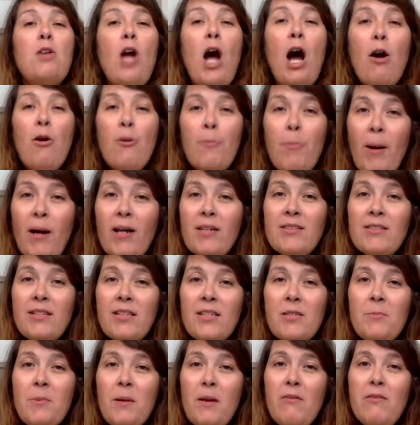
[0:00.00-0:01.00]
our past
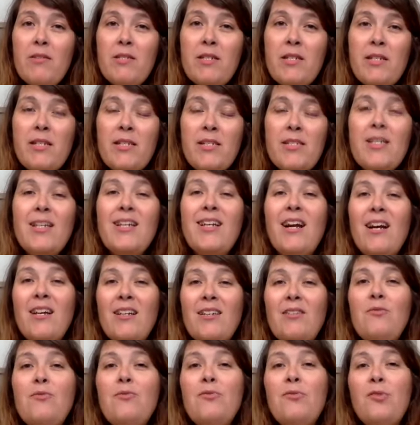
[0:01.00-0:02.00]
experiences
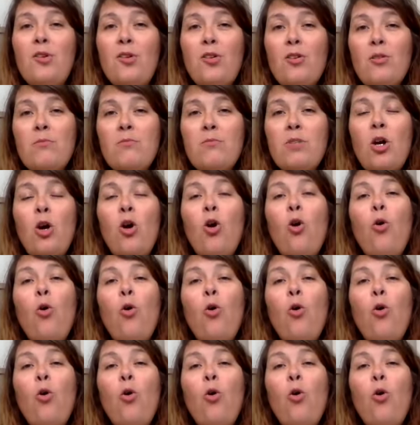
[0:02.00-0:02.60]
can inform